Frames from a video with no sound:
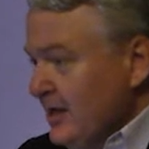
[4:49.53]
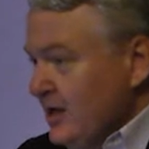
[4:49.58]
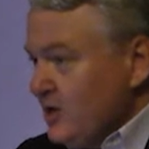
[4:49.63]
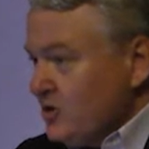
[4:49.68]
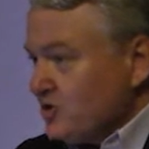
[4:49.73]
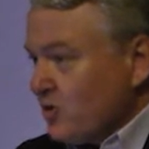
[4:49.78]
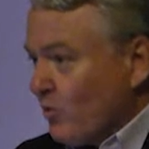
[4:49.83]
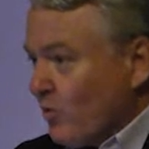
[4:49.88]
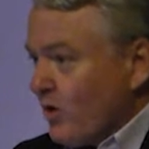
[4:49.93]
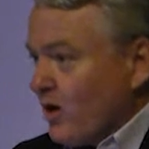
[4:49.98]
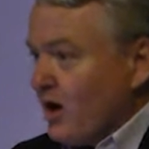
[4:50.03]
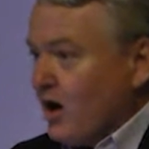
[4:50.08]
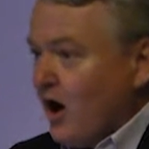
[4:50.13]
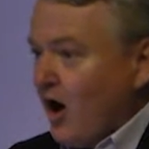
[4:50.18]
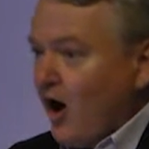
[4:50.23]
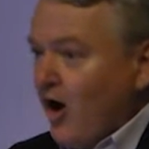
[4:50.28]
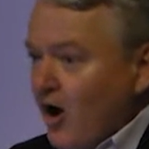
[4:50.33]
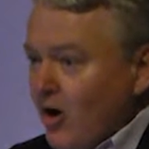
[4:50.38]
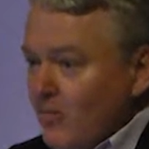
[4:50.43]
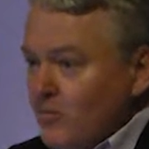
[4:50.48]
So we're
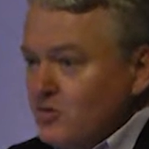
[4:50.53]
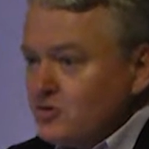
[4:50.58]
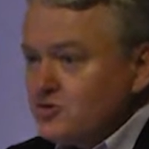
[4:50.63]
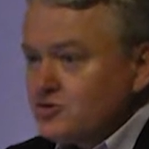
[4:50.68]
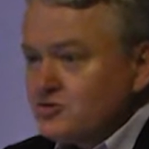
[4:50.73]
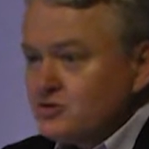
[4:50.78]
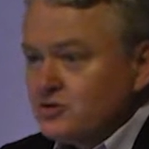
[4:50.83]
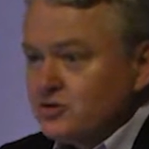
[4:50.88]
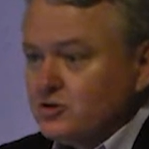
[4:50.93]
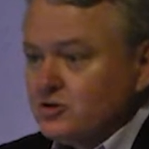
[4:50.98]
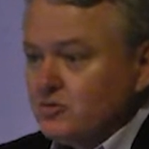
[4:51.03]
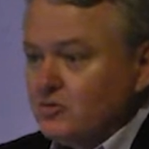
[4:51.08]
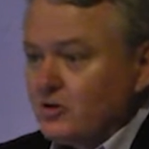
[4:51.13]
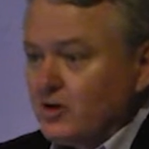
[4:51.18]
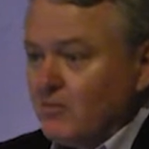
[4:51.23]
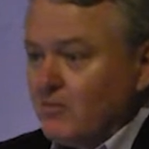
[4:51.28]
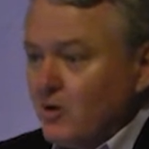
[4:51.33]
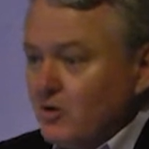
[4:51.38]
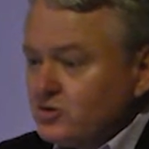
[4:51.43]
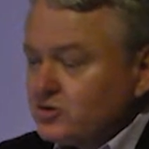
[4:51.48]
almost through with a
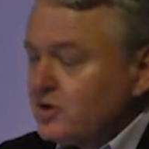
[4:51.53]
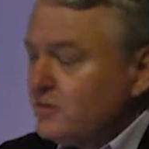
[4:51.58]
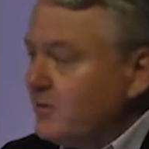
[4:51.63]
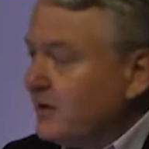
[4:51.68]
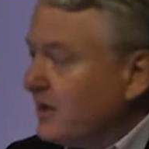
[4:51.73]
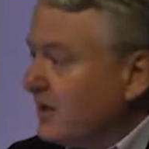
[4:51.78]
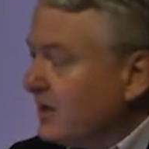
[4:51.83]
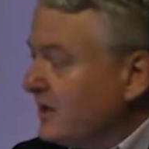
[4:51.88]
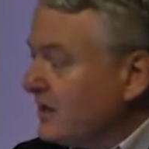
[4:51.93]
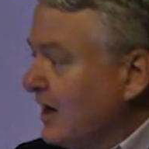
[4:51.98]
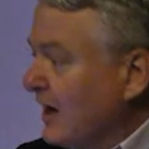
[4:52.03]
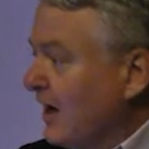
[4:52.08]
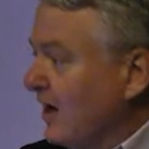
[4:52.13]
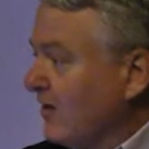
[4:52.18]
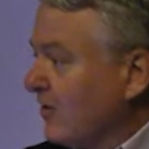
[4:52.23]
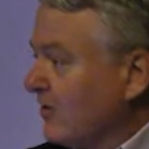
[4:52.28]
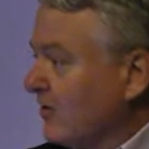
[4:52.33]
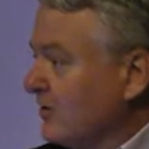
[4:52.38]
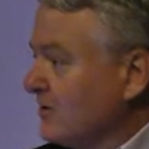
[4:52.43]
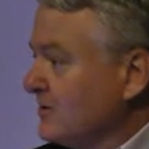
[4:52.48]
multi-million
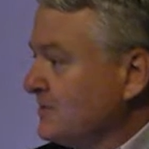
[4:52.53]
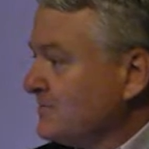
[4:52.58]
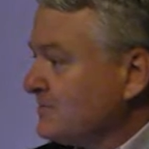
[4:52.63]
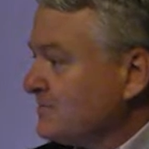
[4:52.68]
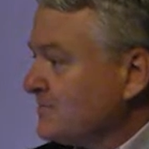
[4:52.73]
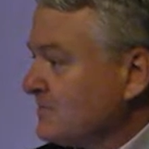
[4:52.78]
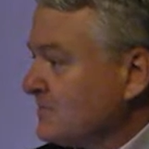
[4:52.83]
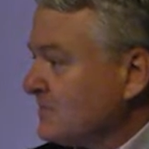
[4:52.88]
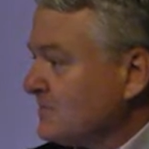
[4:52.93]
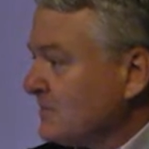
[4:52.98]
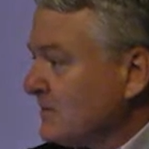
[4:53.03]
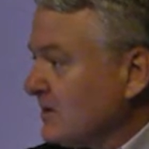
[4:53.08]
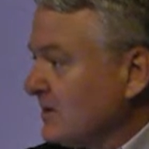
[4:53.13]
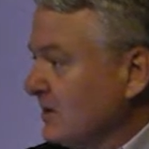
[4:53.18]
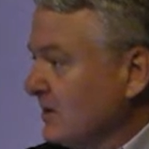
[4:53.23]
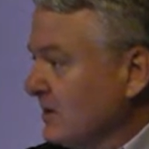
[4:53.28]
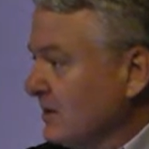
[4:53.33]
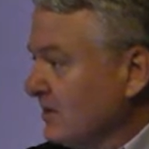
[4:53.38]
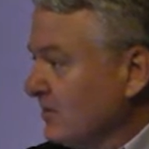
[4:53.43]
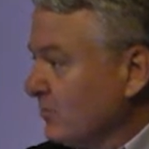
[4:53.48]
dollar
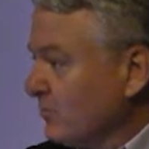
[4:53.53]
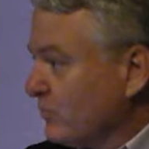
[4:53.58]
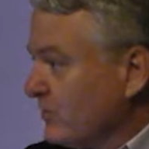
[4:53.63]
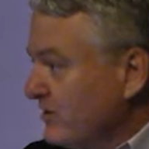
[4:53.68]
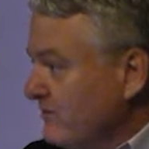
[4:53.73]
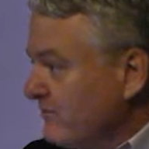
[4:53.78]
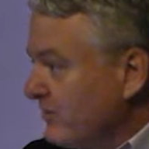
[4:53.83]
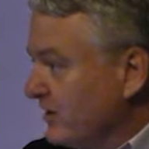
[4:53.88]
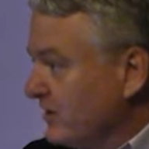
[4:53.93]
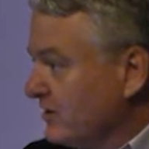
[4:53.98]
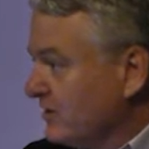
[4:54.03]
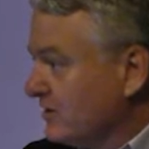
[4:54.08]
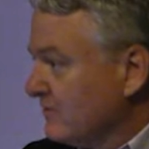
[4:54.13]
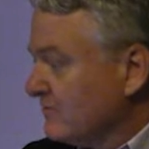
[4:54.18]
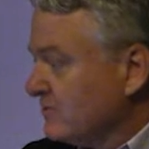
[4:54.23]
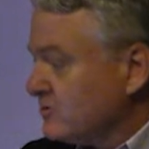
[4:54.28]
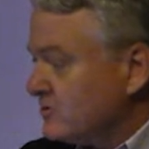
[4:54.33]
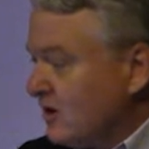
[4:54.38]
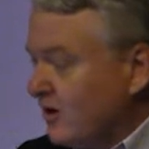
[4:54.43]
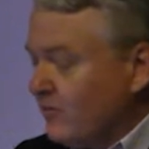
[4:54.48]
uh, refit of the
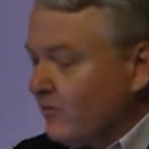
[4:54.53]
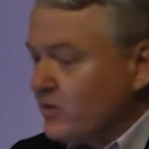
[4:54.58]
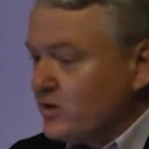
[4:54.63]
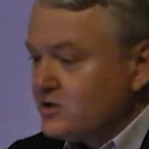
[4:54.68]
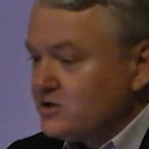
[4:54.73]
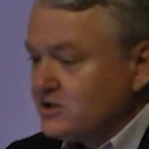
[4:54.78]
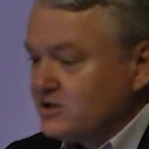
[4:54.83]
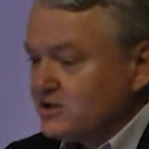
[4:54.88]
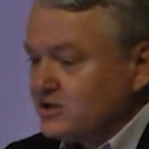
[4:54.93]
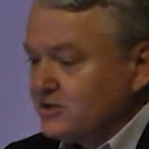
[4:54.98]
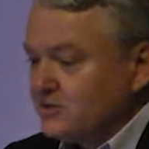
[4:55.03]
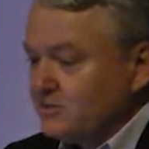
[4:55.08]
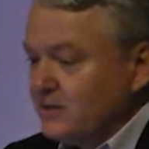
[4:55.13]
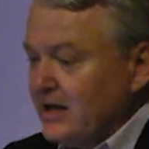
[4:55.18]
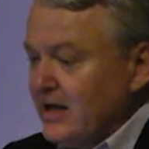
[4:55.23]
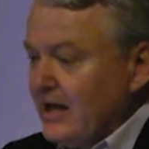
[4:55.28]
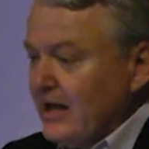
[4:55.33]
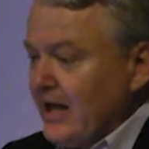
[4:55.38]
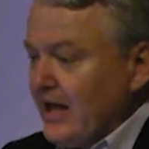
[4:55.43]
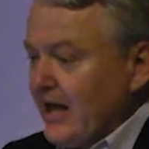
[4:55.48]
software system,
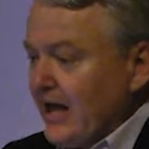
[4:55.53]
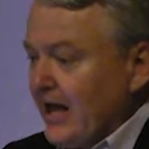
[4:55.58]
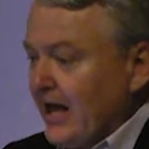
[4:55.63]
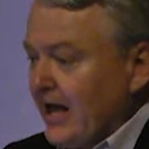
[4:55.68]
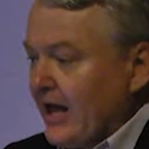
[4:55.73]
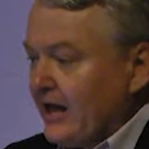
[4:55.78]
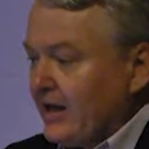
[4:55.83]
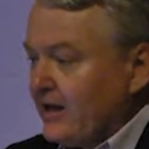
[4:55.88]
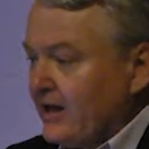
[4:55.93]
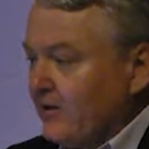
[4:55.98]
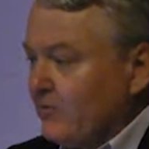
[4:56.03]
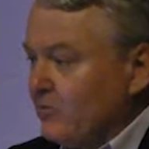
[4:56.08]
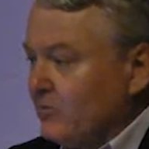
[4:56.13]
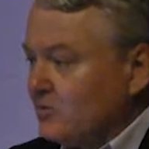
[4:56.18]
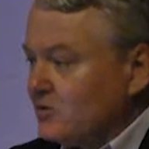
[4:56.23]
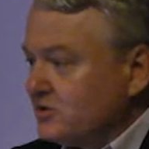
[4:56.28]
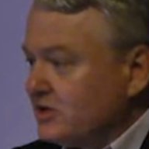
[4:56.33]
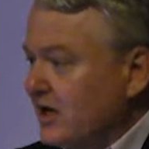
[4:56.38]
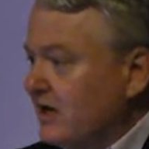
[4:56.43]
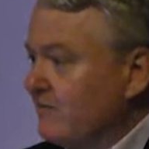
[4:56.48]
and it will
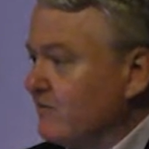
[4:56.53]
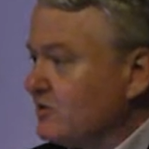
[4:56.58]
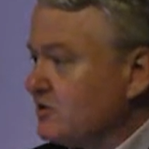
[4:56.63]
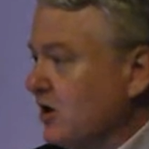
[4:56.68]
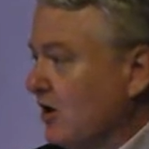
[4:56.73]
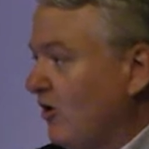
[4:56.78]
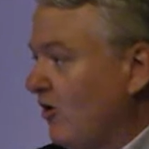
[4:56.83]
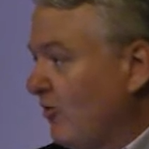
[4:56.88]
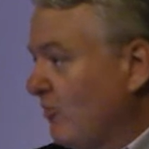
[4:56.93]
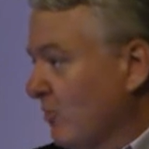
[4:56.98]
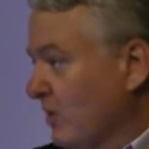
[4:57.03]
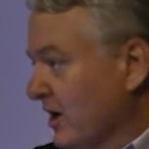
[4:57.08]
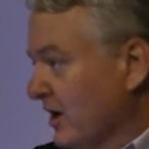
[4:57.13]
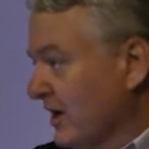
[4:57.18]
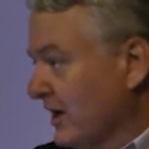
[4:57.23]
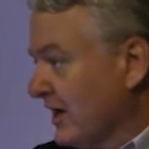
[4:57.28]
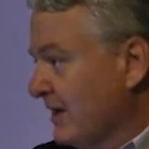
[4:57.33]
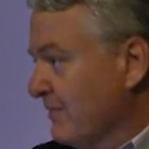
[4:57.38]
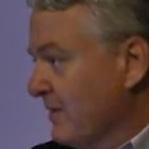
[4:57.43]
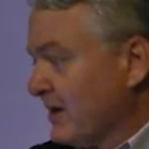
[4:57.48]
save us all
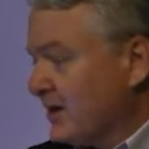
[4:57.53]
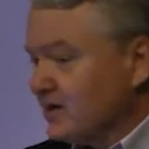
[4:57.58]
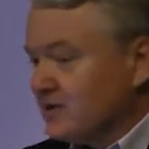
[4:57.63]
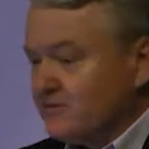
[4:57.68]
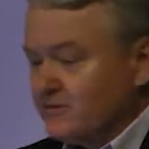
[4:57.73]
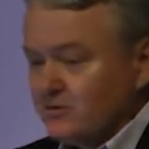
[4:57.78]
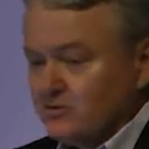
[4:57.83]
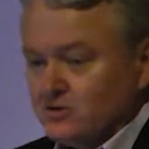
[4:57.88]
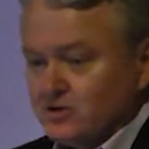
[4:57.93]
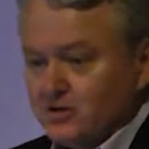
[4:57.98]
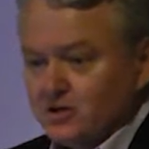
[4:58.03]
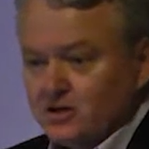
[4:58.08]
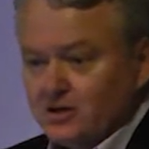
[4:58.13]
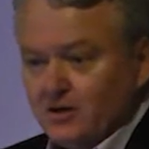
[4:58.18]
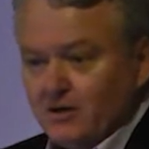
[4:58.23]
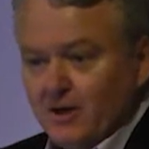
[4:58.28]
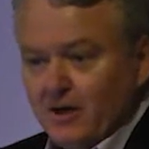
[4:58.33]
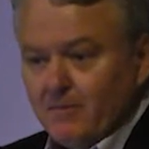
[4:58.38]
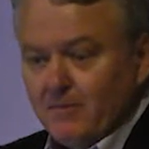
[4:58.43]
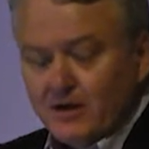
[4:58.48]
money and make us feel good
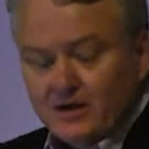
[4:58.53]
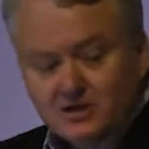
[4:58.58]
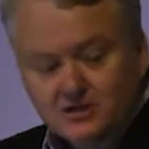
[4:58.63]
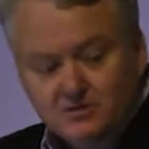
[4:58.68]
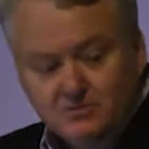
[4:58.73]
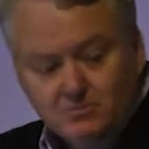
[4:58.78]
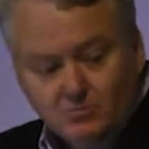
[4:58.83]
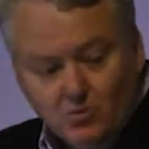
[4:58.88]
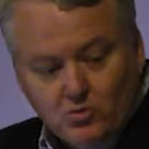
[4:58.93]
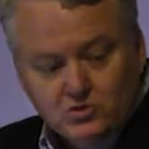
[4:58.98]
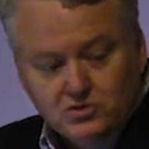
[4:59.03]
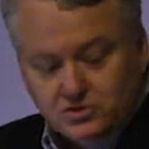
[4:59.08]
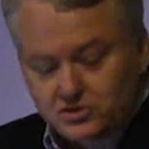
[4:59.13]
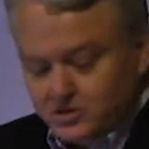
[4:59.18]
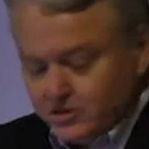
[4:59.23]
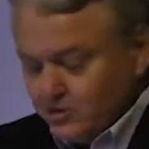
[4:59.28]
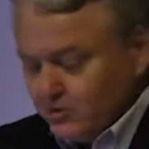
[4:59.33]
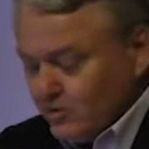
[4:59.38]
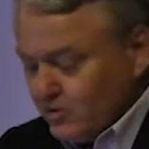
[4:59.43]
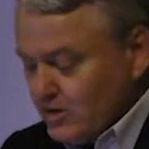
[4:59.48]
and make us more
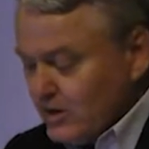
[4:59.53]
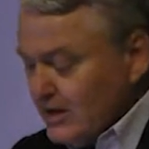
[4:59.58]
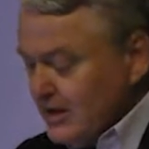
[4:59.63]
secure.